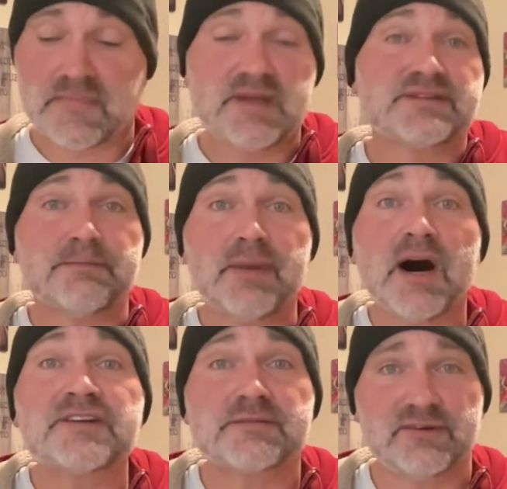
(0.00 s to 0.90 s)
Is it
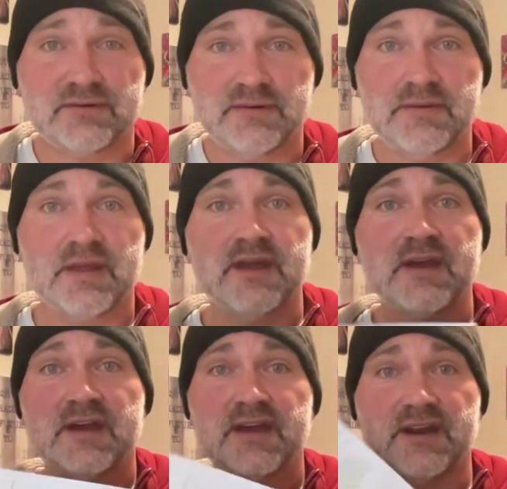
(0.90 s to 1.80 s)
possible,
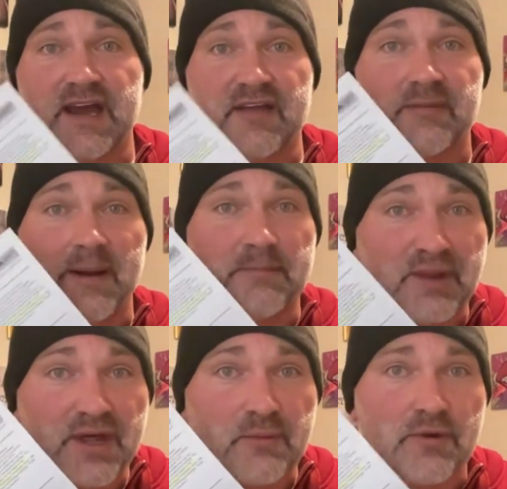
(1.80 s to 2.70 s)
now that my
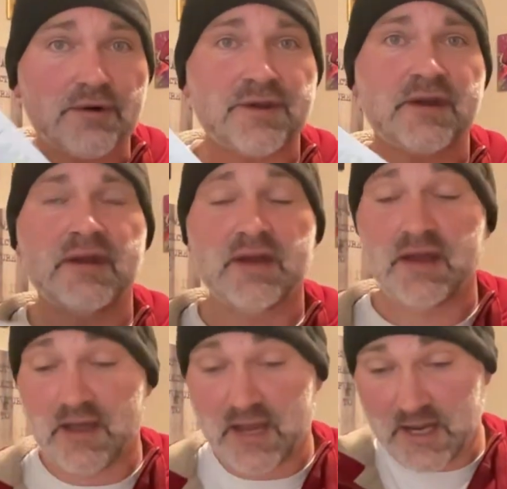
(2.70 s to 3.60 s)
blood work
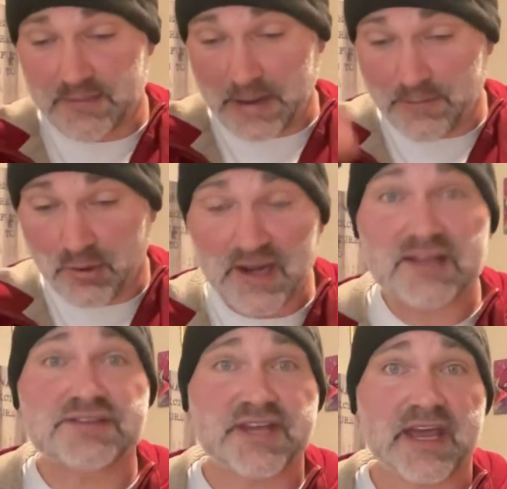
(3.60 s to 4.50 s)
and my
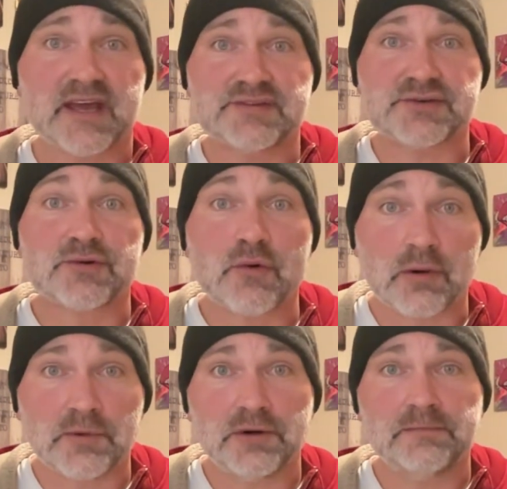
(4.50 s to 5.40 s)
brain scans are
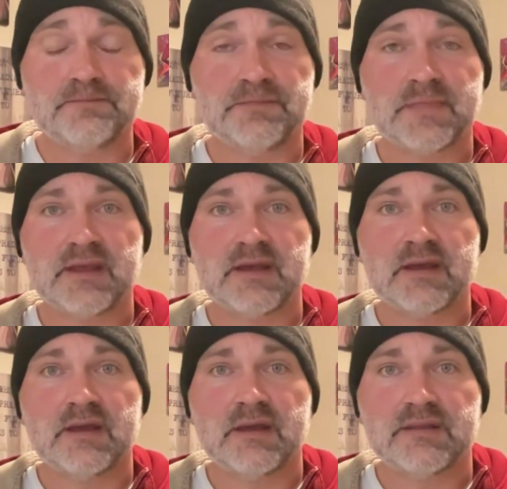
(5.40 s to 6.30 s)
normal,
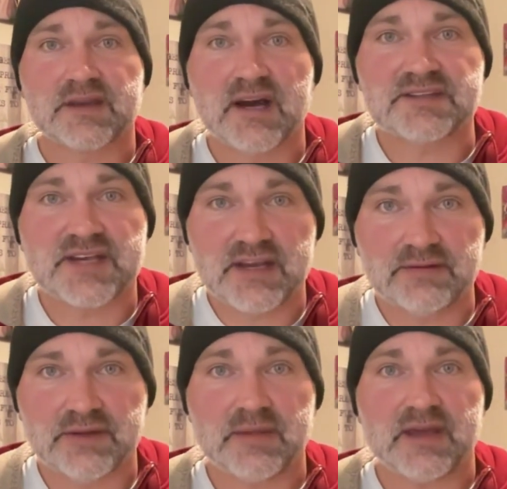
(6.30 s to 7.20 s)
that God's
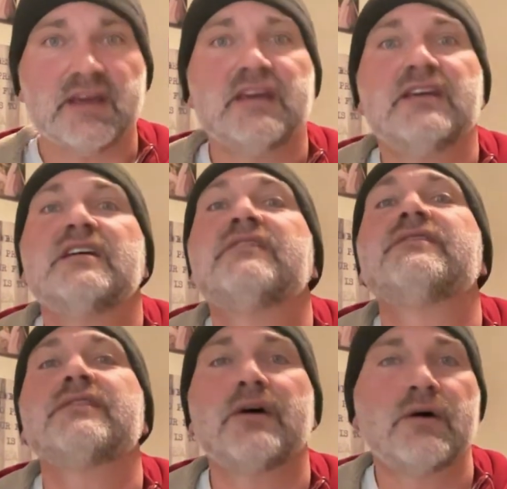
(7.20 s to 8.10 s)
healing me,
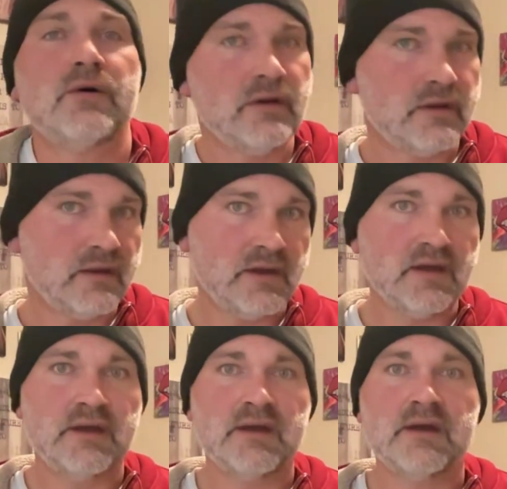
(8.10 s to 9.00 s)
even though
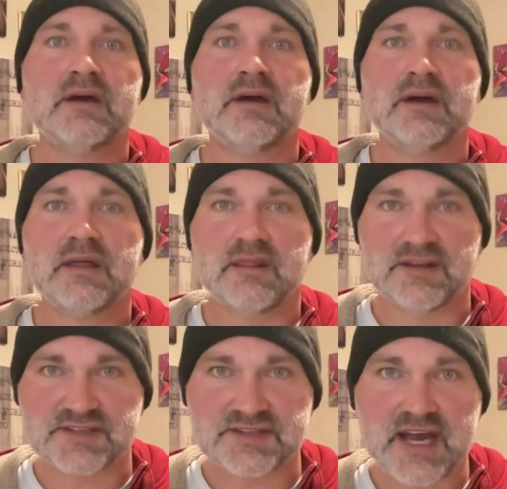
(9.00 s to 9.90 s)

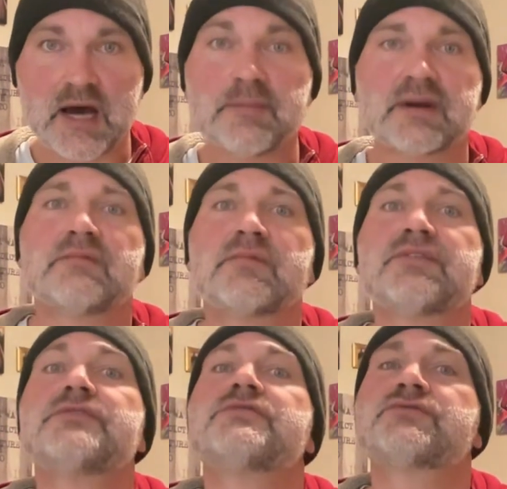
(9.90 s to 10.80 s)
this is happening
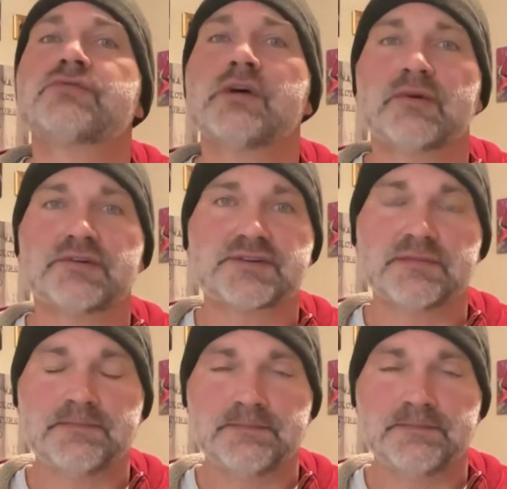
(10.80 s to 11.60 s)
with the tremors?